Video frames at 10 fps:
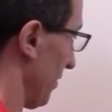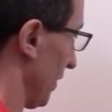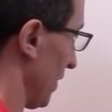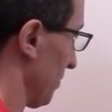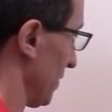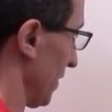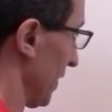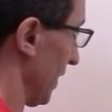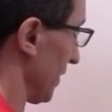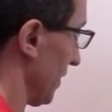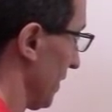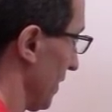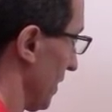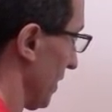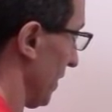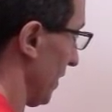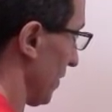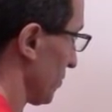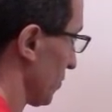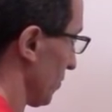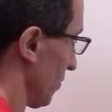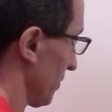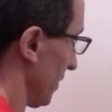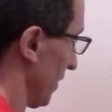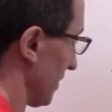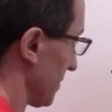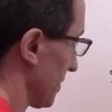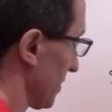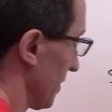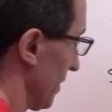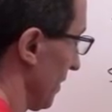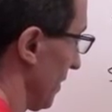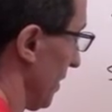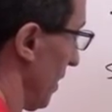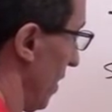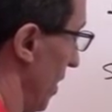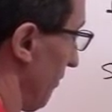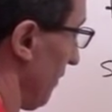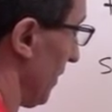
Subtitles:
I'm gonna put in here shortness of